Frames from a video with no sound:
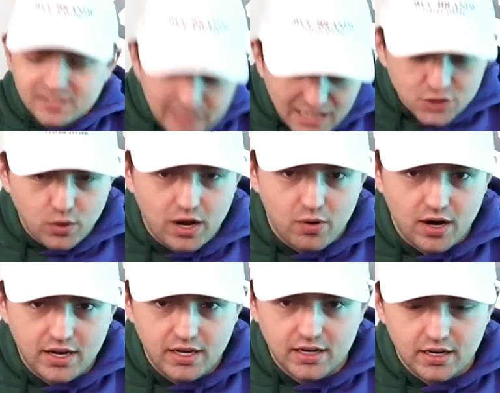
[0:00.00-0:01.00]
That's what I want
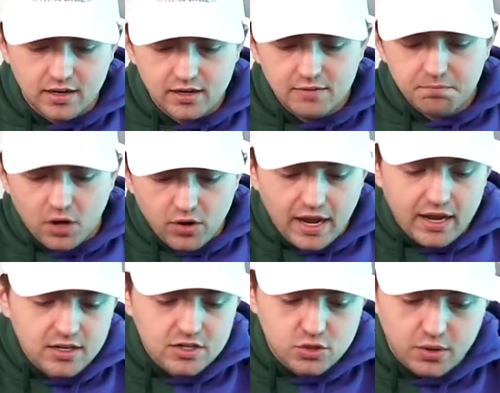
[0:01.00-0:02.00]
to hear. Okay,
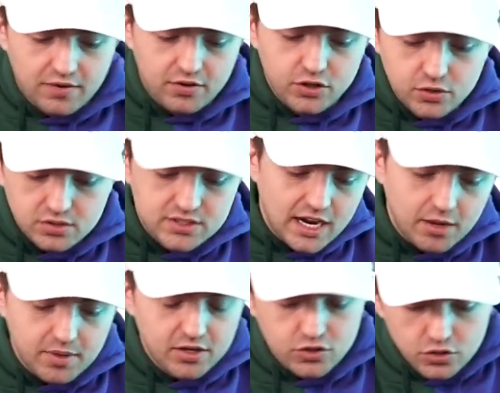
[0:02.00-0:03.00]
so we have a new
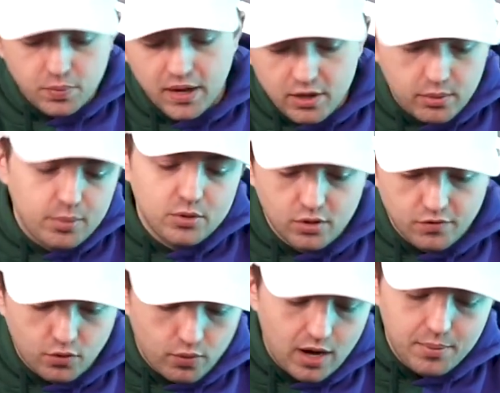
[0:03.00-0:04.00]
segment, Do Better. We've been doing it
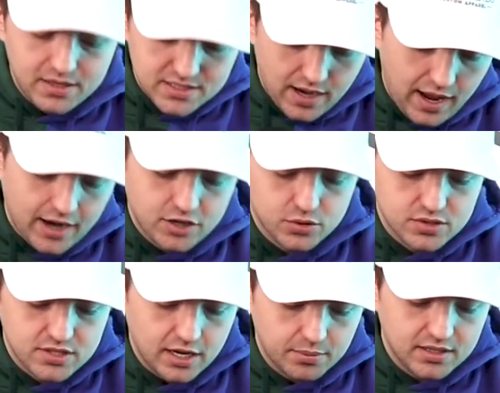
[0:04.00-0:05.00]
for a while, but it's an actual
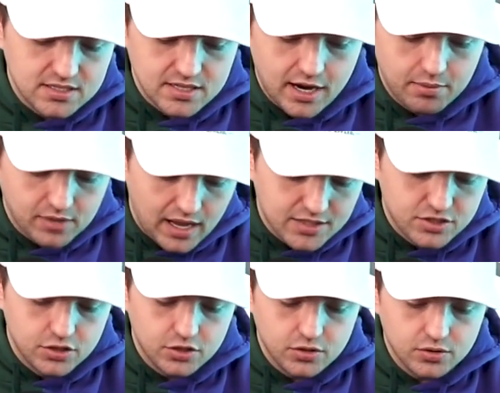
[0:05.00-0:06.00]
segment this time. Lots
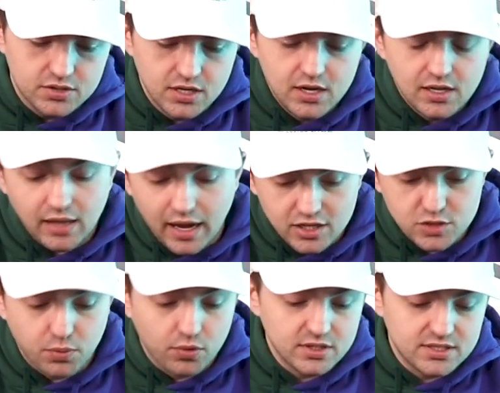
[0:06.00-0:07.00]
of news, a lot of
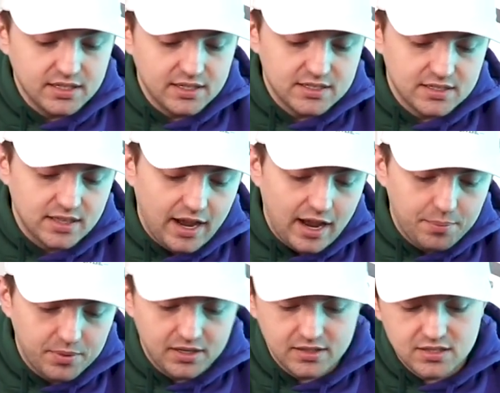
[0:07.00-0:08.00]
sports things in the
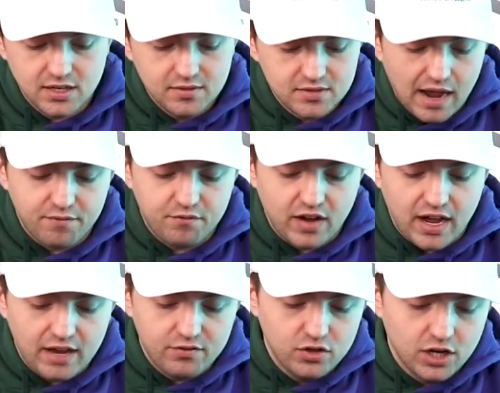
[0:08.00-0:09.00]
happenings. Top
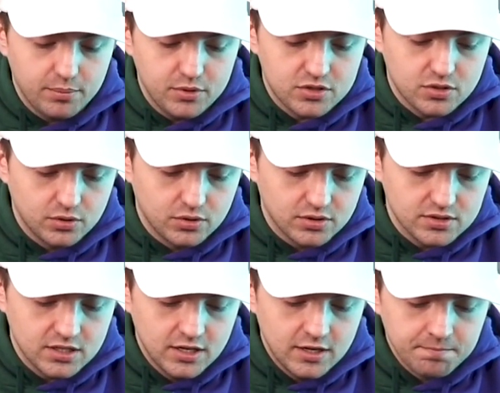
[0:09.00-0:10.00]
5 UW schools.